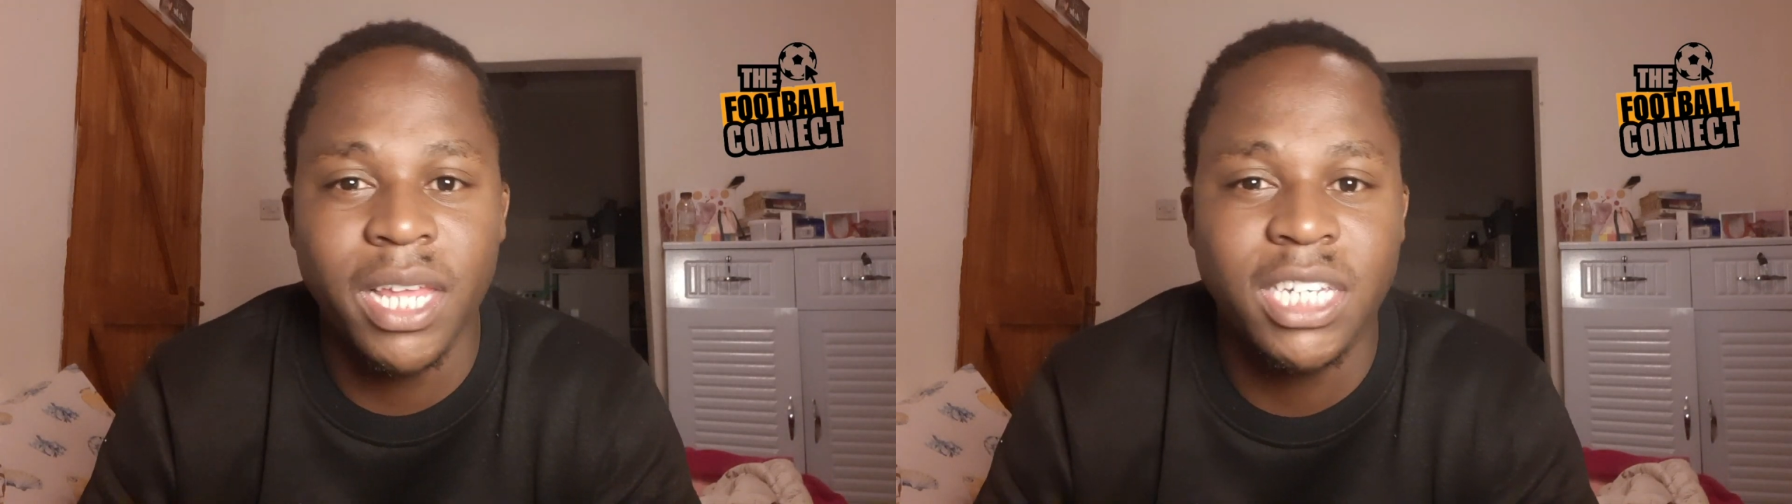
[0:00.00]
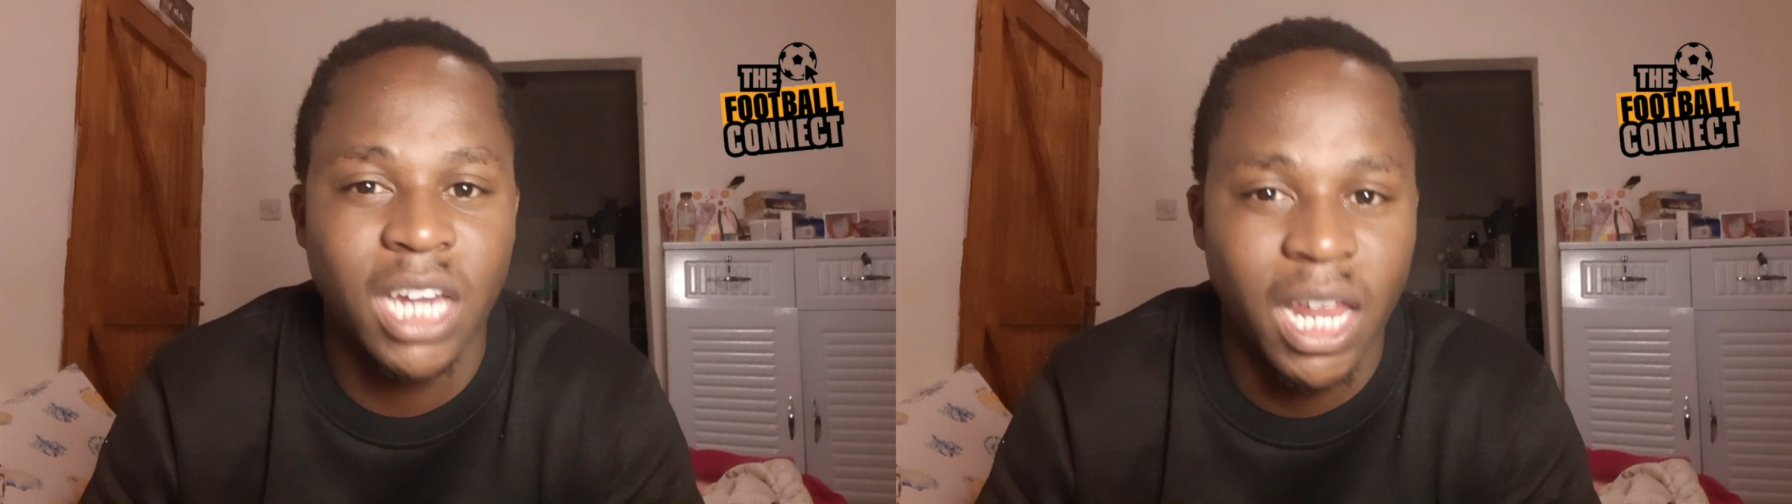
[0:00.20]

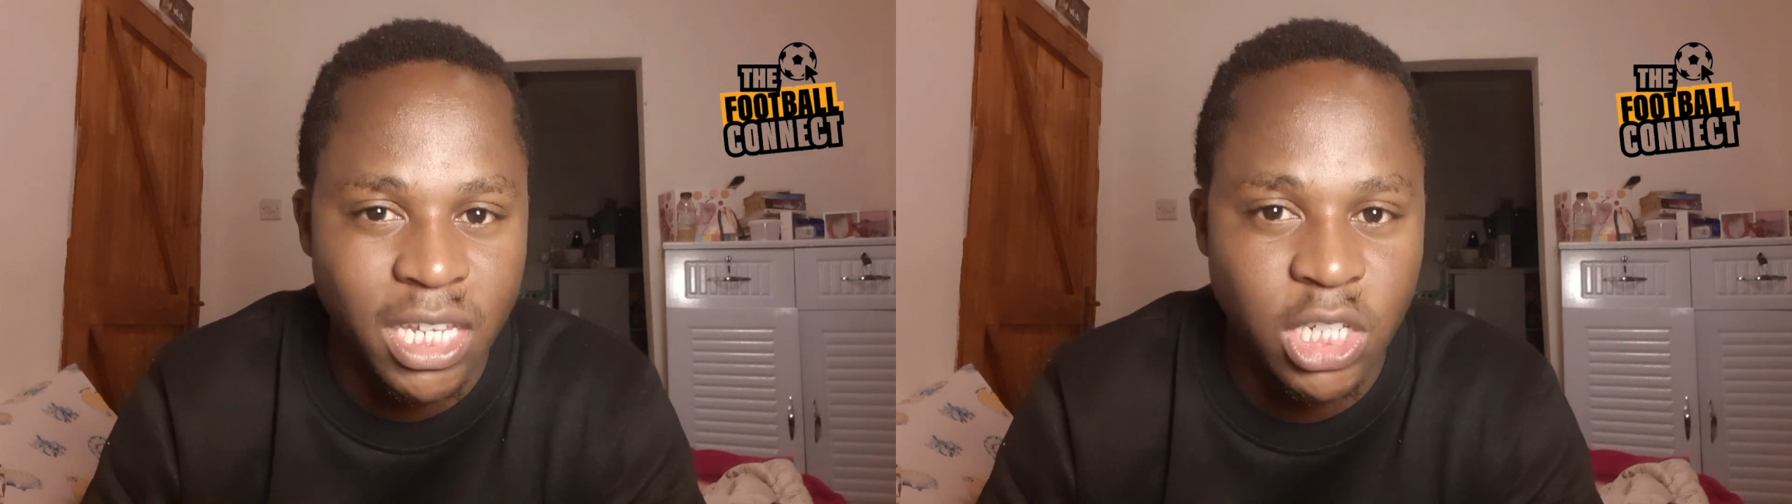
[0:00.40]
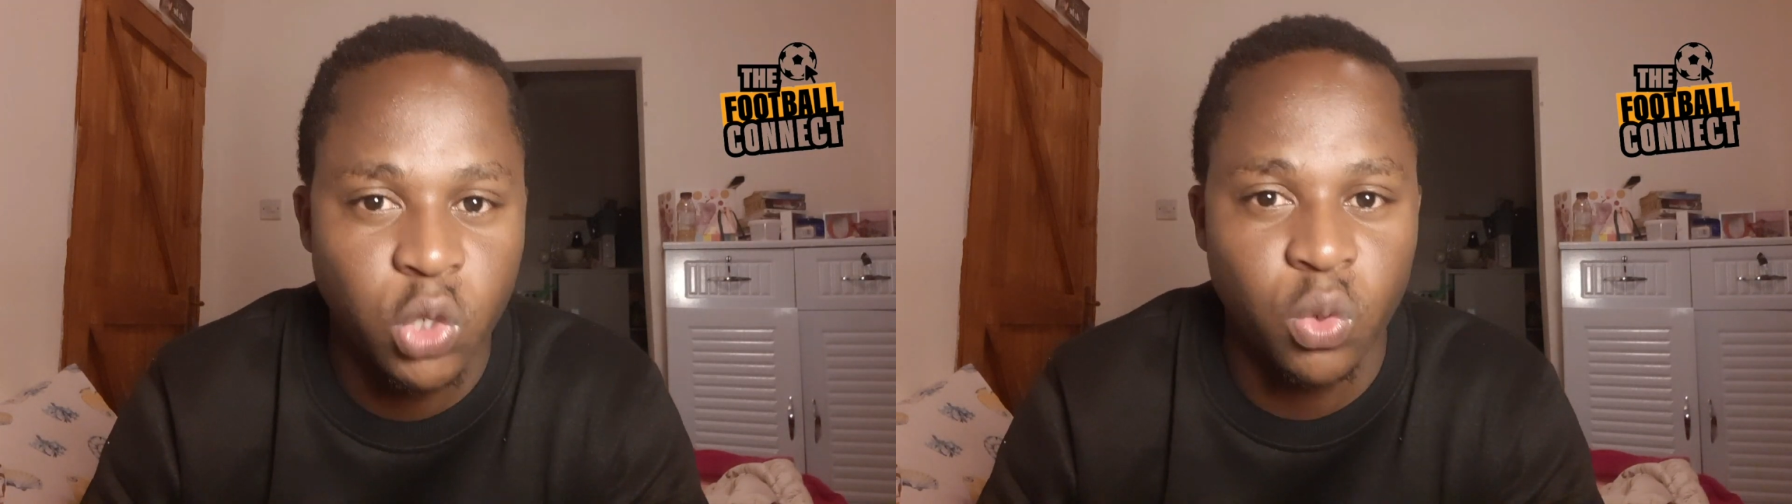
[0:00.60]

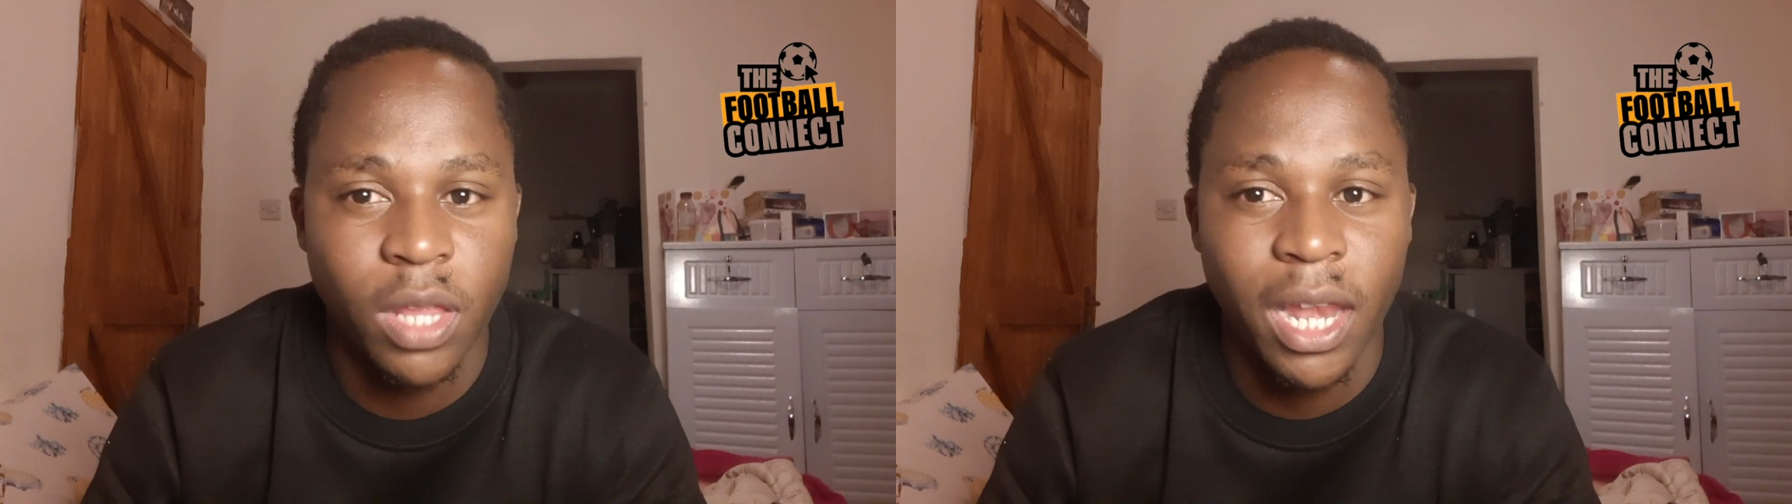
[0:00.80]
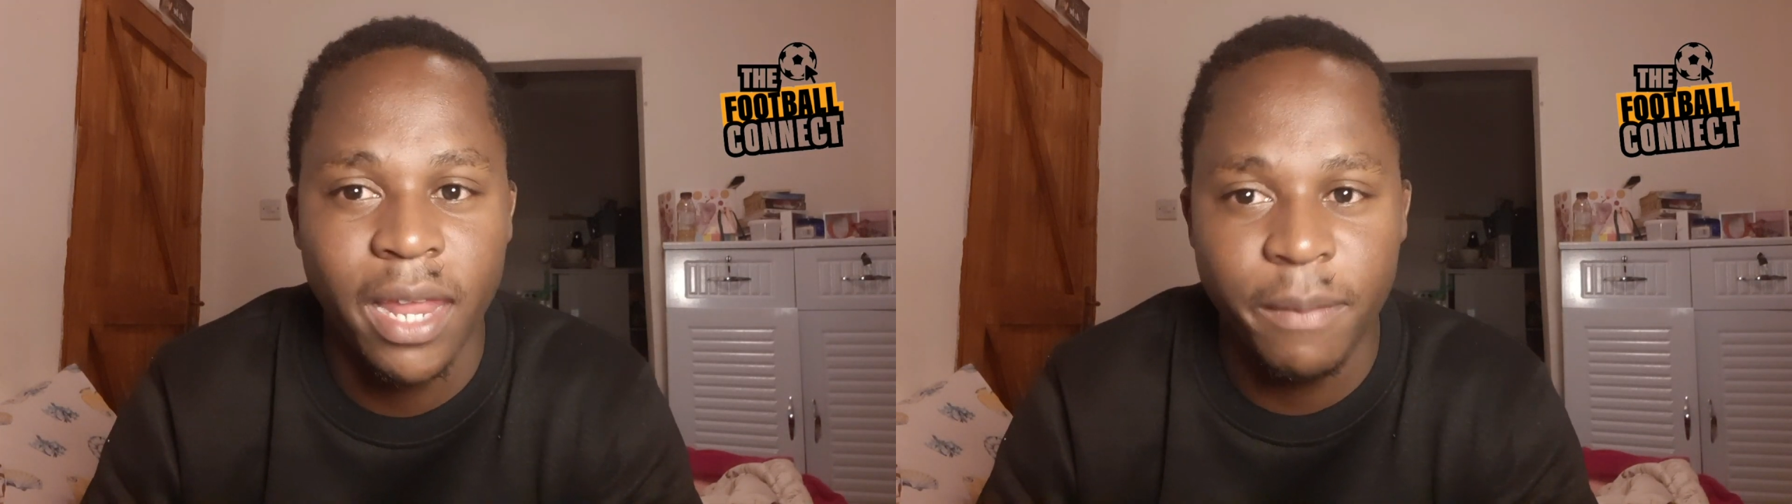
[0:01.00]
challenged to the
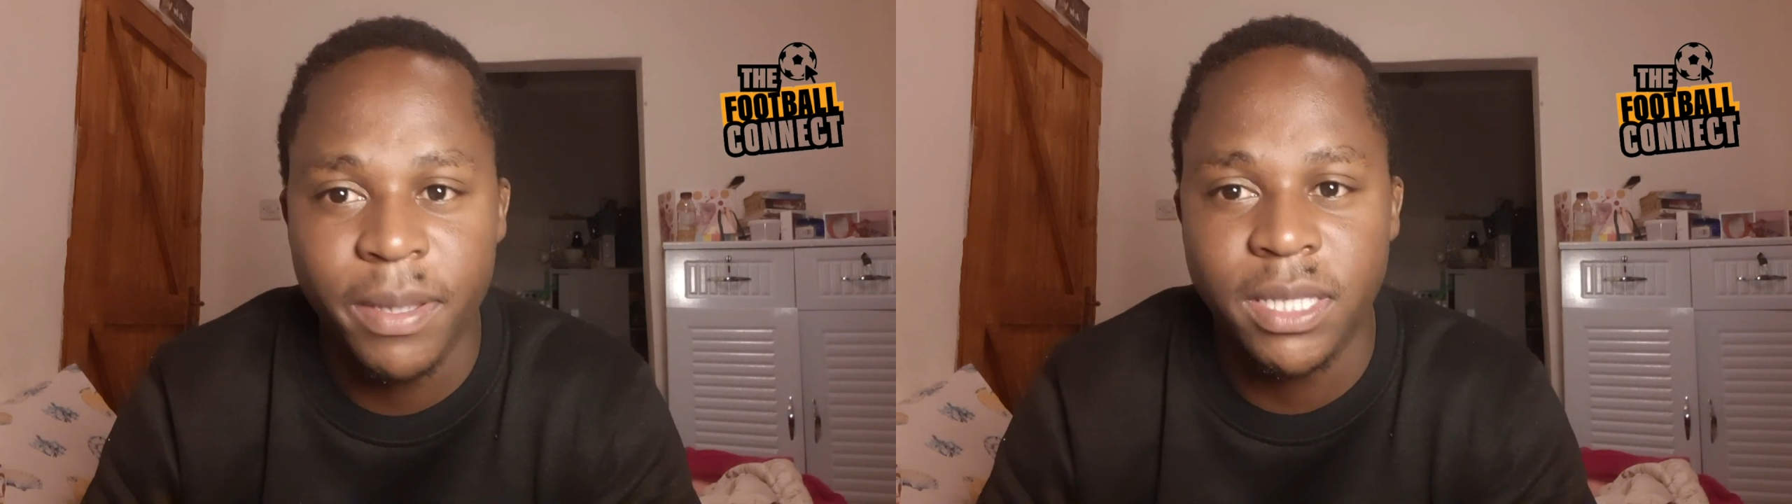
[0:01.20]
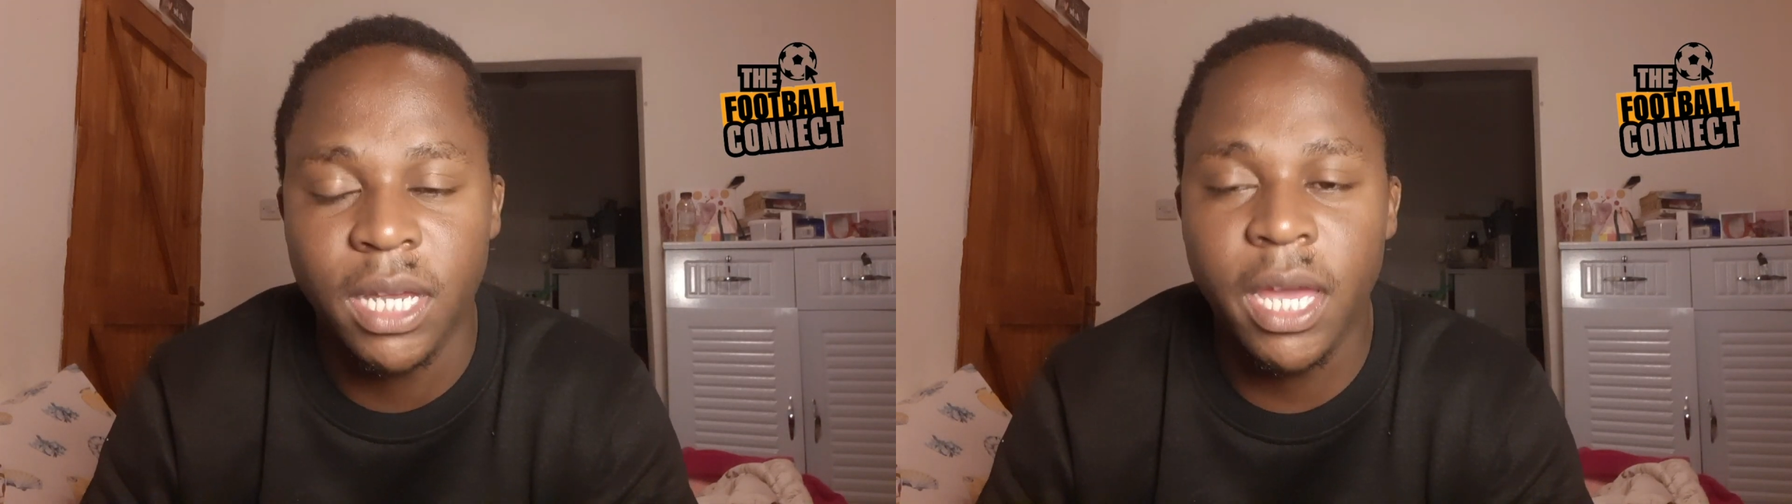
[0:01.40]
limit.